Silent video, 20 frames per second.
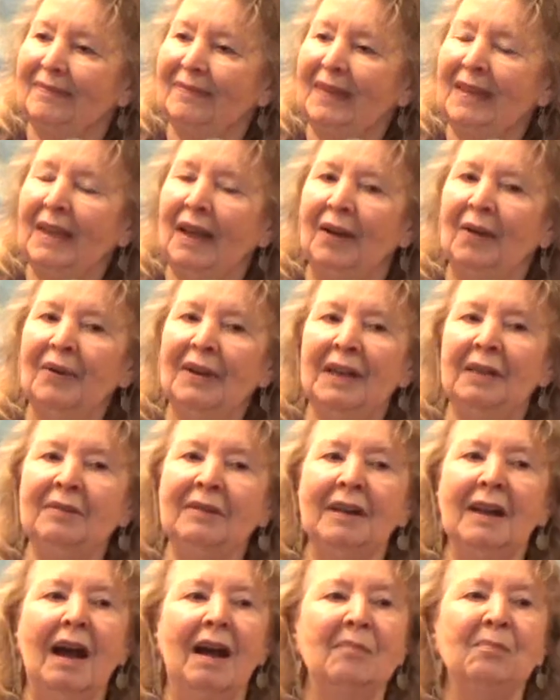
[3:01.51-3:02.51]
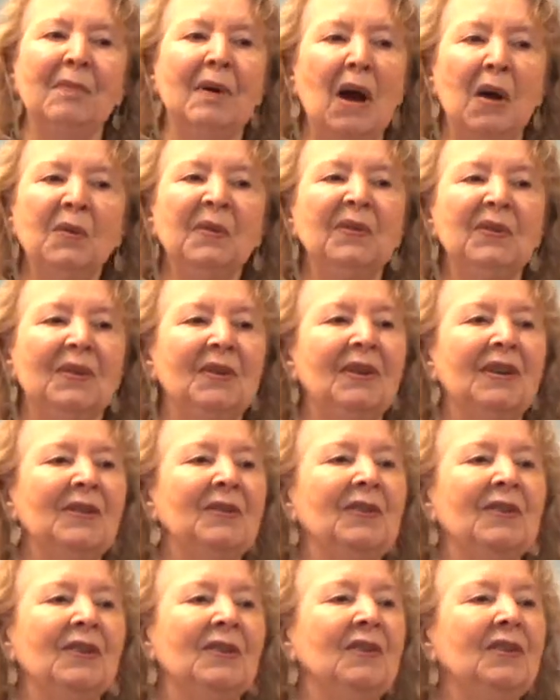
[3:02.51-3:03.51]
You know, in most
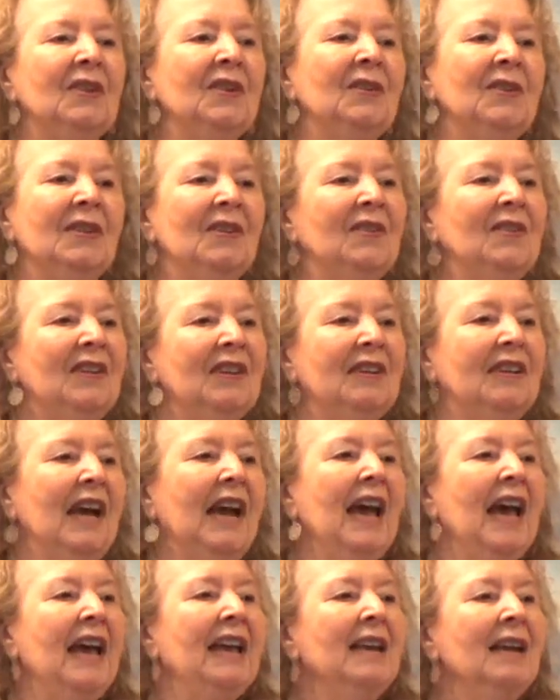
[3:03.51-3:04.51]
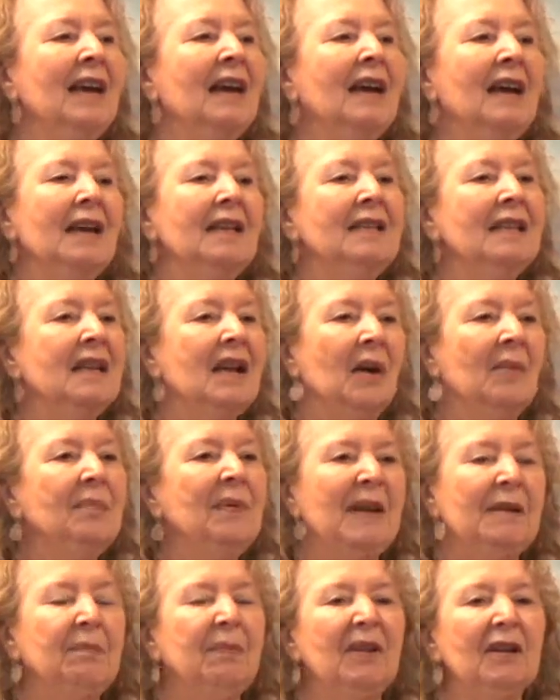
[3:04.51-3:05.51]
Christian churches today, you know,
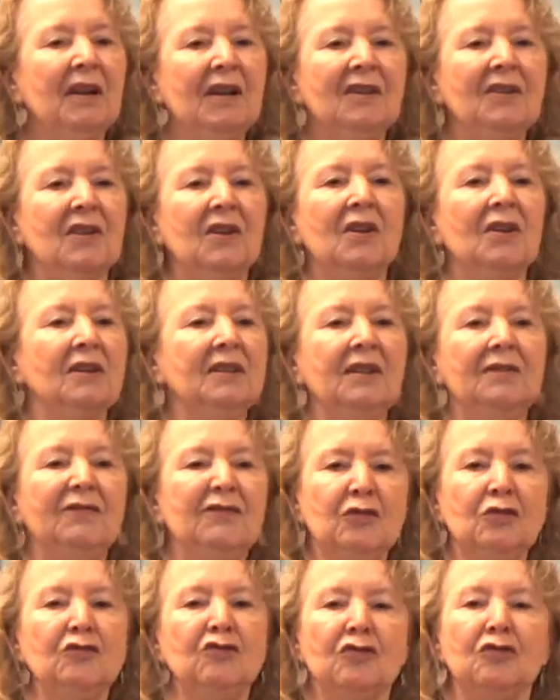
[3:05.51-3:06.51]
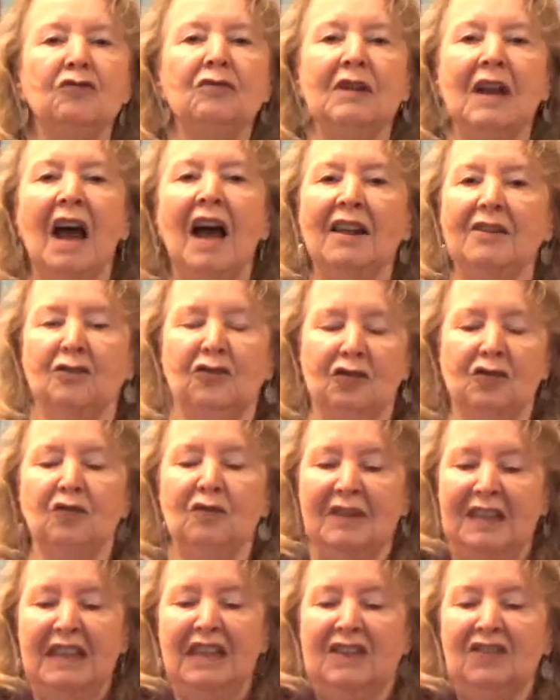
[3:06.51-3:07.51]
people are told if you do not do
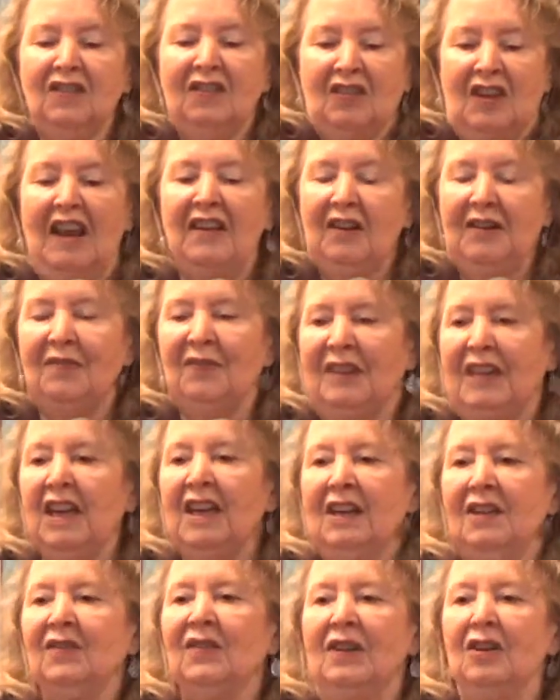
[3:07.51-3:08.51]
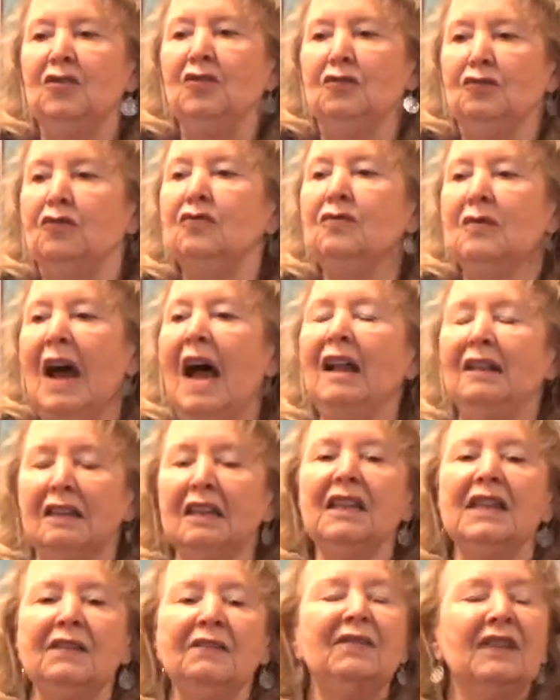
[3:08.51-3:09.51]
these set of things and you do not
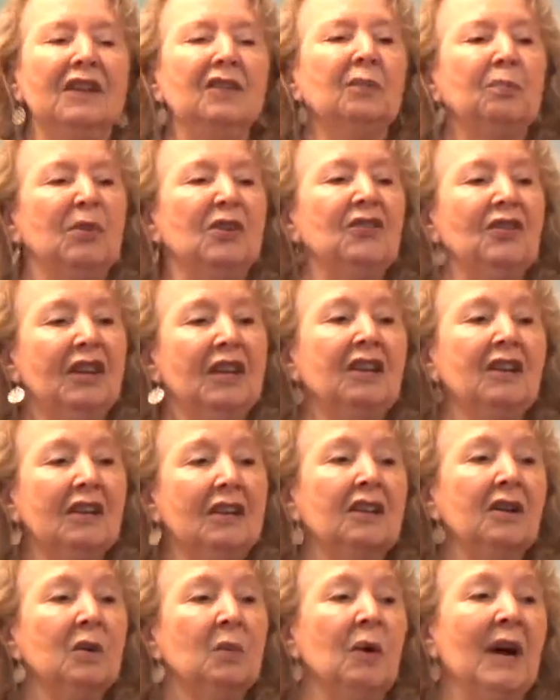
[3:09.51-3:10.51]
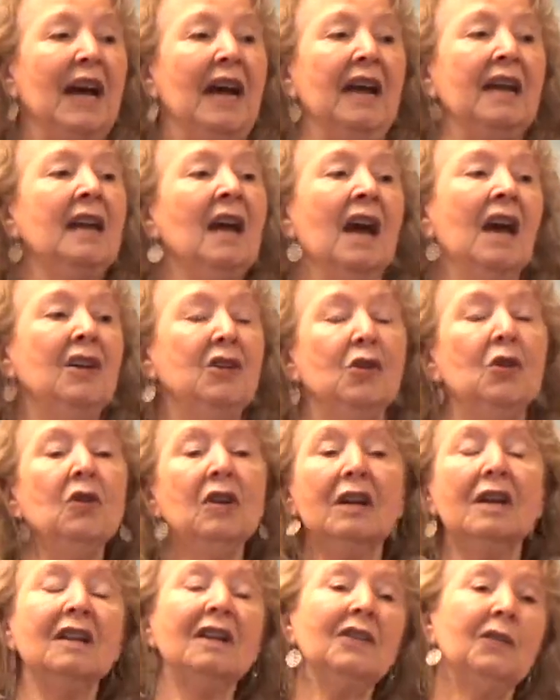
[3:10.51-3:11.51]
live this particular way,
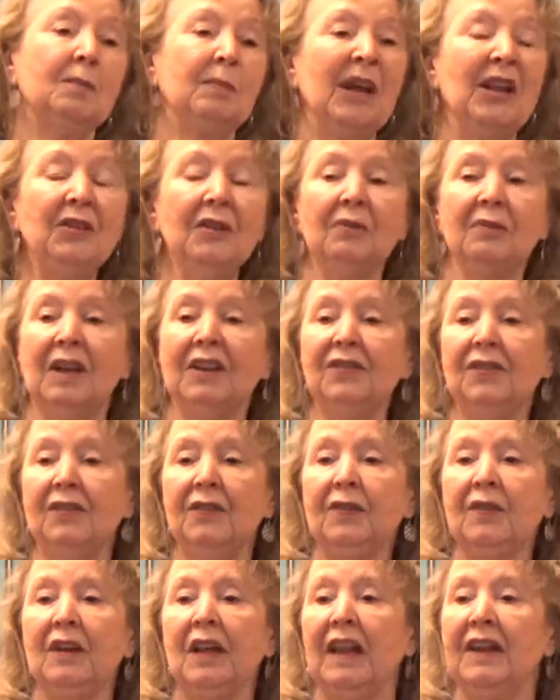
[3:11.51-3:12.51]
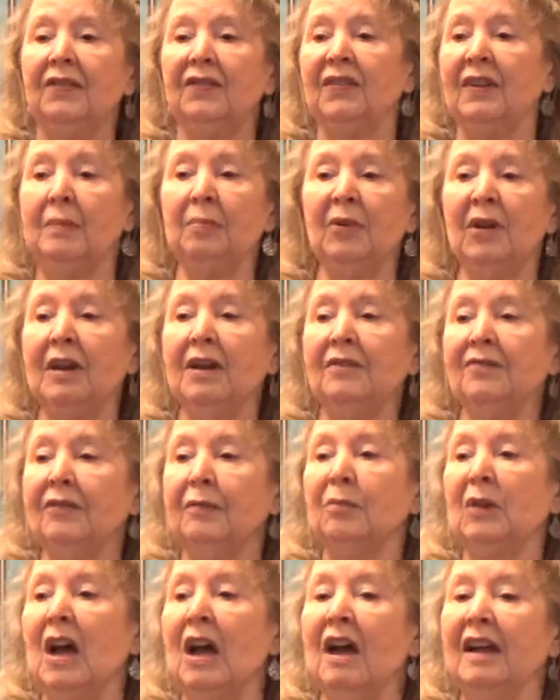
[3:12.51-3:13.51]
you're going to spend the rest of your life separated
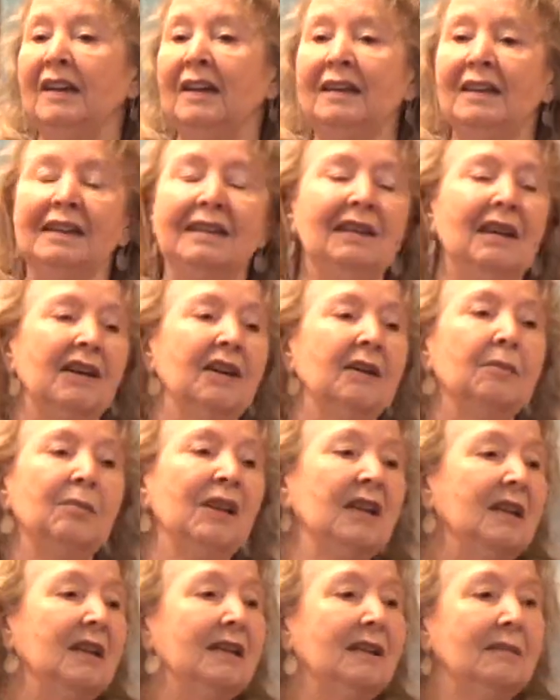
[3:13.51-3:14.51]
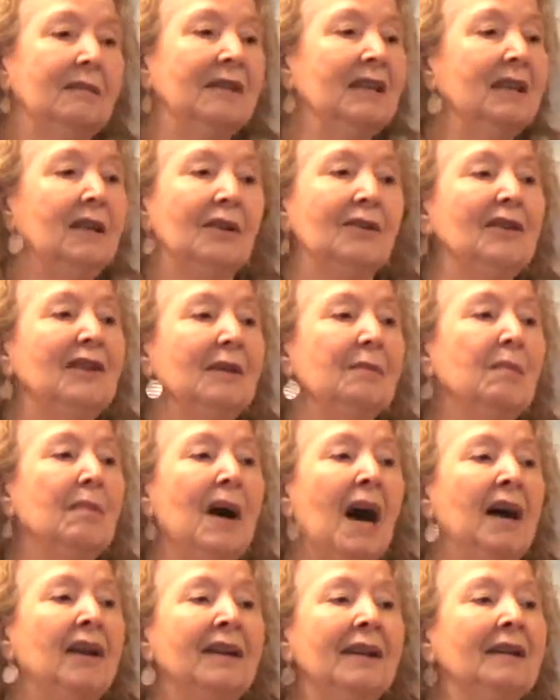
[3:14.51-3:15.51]
from God in a terribly
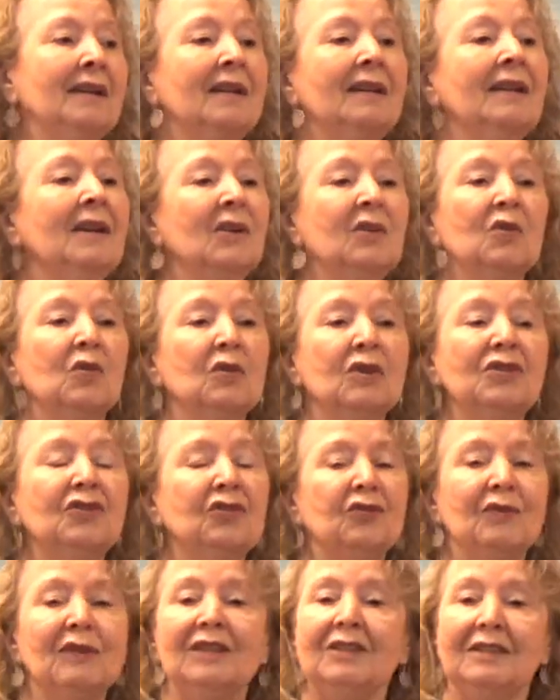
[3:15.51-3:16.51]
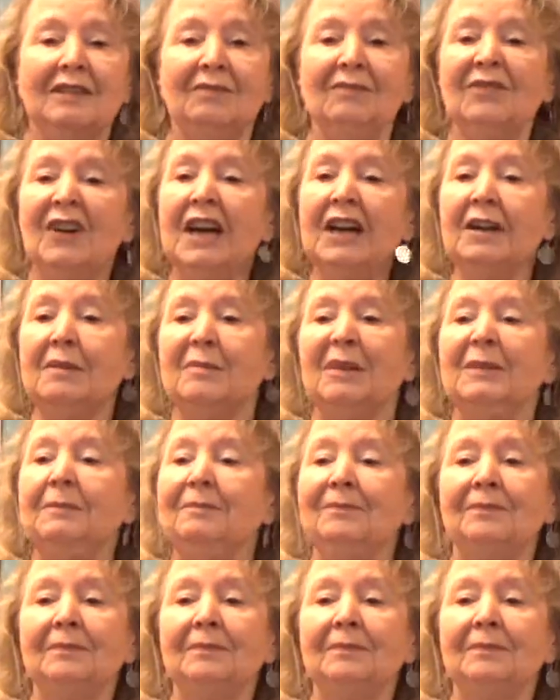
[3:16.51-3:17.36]
demonic, tortuous environment.